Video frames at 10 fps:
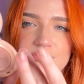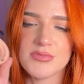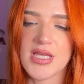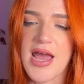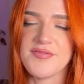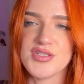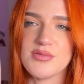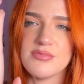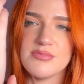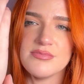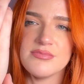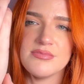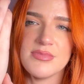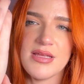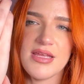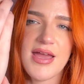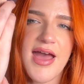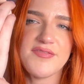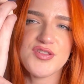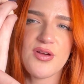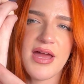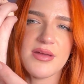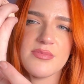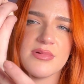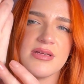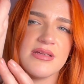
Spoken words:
you have to. You have to try them.